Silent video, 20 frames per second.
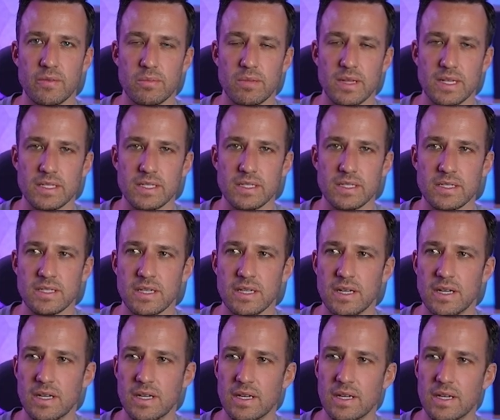places.
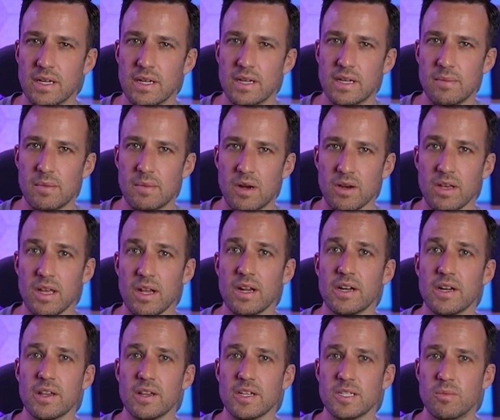I'll get
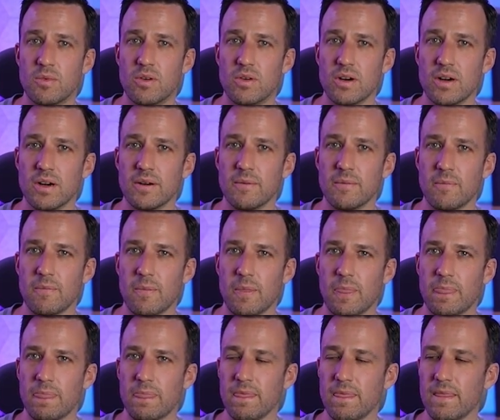into this more,
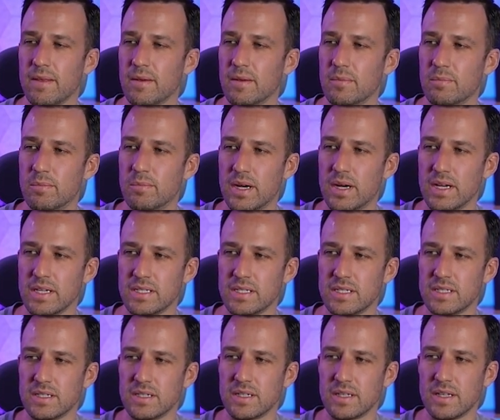but
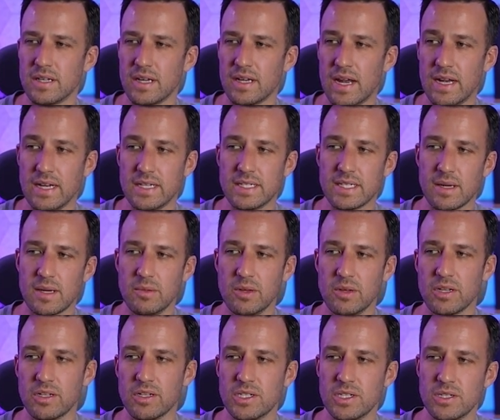anytime you
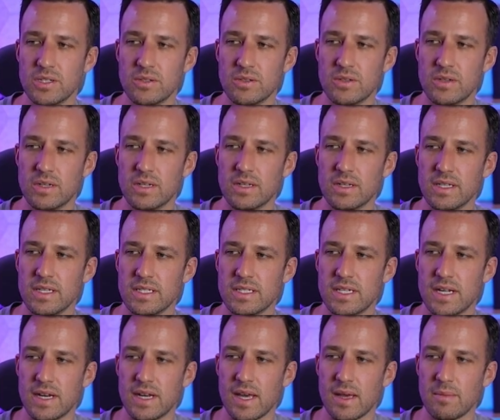can do these
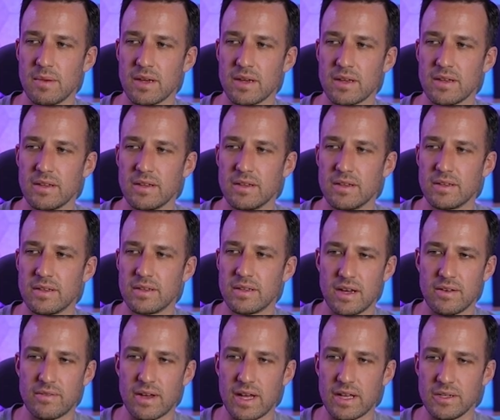dynamic values
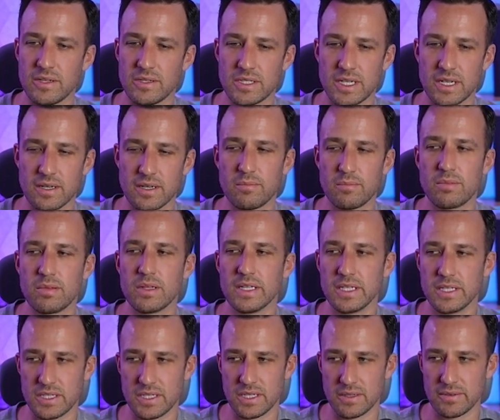here, please do.
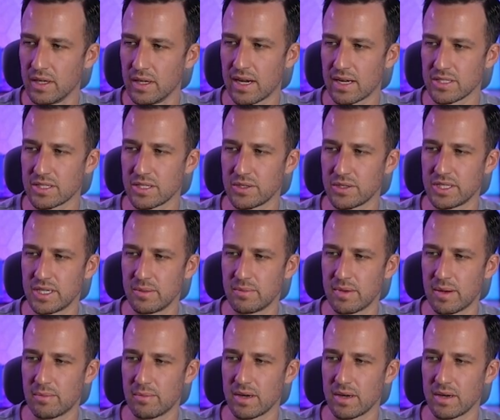So team
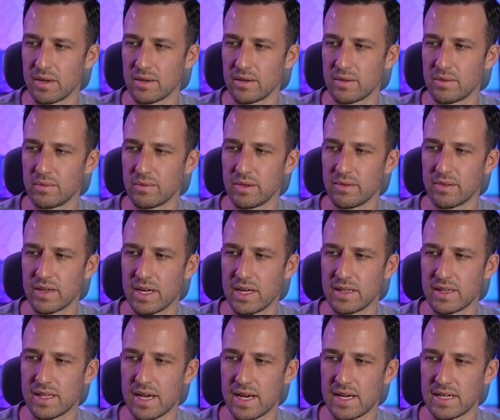member, we've
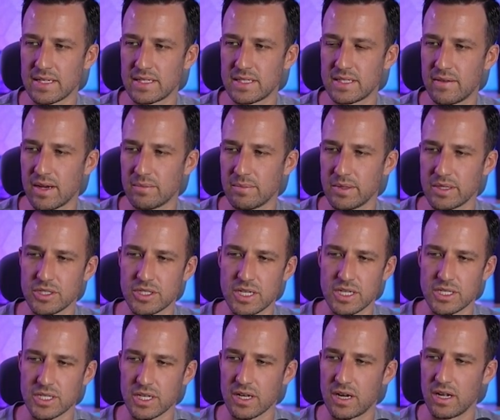got that. You can
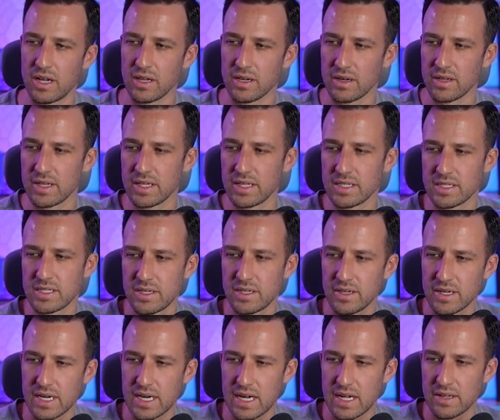change the color of this on
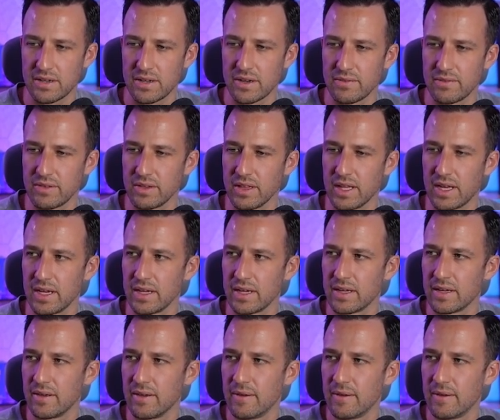your calendar if you'd like,